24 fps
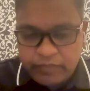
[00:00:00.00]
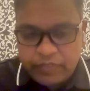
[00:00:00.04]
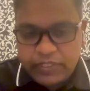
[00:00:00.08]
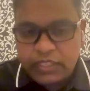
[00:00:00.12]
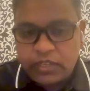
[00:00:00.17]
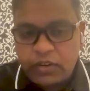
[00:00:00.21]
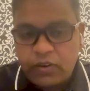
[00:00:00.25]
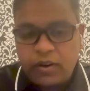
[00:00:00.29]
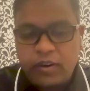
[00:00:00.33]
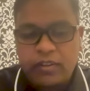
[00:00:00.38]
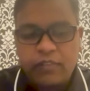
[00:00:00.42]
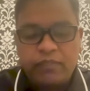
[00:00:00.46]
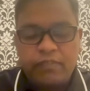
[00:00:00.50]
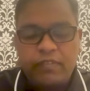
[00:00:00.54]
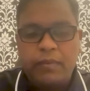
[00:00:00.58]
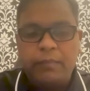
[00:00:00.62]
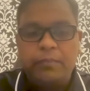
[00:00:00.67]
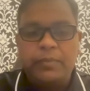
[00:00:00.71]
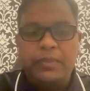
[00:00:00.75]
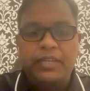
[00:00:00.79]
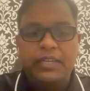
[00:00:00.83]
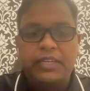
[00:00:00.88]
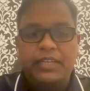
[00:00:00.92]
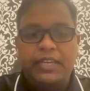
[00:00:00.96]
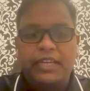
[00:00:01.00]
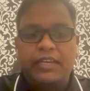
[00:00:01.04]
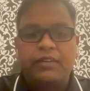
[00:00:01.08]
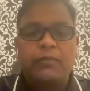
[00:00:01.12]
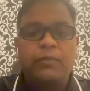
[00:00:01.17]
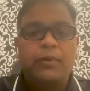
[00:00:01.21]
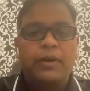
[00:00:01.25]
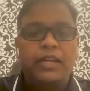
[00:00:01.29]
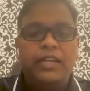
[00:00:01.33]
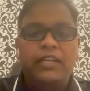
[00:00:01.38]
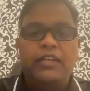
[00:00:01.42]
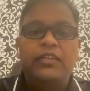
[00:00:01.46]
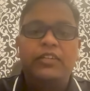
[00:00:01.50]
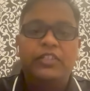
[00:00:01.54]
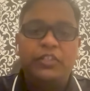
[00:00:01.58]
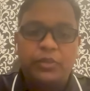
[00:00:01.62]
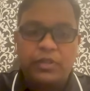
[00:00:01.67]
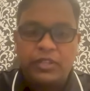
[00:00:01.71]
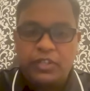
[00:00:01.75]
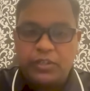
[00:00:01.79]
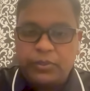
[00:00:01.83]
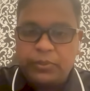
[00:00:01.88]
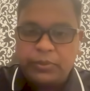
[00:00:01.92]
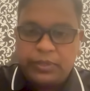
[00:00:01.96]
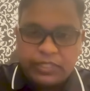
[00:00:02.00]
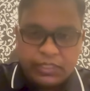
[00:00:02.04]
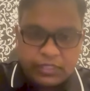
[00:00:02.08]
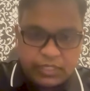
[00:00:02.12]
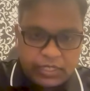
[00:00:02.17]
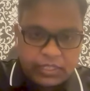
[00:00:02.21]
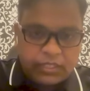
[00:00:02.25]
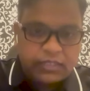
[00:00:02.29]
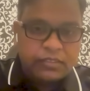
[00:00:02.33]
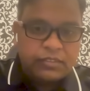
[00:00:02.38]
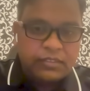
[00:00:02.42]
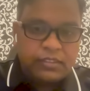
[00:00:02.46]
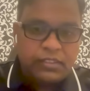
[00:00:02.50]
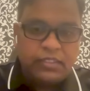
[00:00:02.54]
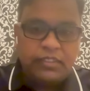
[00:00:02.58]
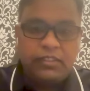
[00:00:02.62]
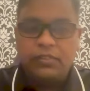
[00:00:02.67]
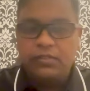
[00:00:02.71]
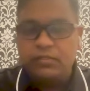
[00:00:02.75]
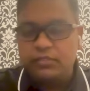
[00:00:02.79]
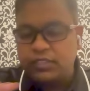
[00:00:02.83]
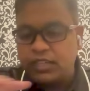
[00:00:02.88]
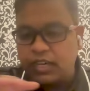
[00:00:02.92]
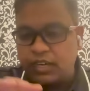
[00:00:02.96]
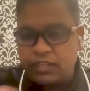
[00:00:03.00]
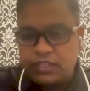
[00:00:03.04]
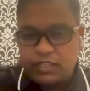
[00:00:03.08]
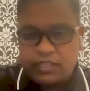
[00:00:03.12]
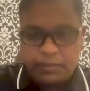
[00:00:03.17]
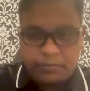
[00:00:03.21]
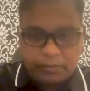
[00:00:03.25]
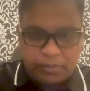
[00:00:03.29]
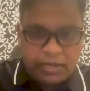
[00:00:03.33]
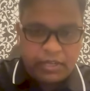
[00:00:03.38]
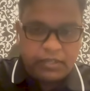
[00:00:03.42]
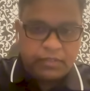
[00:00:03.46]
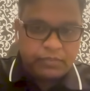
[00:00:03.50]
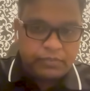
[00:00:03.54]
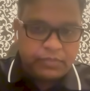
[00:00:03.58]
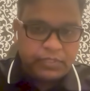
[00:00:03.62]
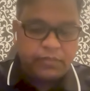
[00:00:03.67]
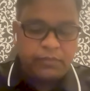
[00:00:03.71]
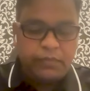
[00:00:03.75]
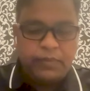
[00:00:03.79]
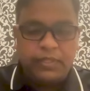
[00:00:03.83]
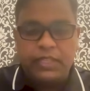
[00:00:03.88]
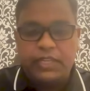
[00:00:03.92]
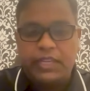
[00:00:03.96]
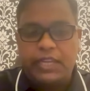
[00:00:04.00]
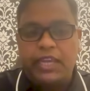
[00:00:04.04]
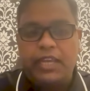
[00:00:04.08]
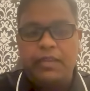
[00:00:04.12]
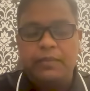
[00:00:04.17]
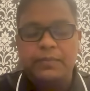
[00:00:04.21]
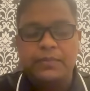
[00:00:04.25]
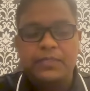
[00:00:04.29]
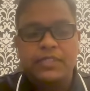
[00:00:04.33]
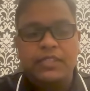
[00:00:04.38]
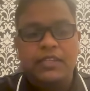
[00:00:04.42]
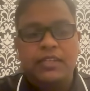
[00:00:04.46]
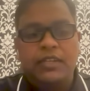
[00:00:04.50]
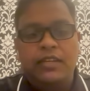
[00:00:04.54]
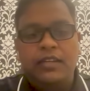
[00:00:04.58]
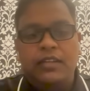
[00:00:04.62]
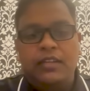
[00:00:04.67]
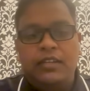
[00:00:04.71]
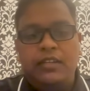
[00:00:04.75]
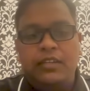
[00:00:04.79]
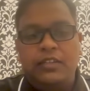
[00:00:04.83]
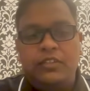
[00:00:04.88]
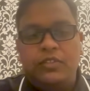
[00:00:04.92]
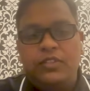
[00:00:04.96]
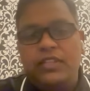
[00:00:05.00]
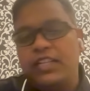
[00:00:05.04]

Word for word: with a lot of Web3 tech while you are doing that, you know, content part with the games. So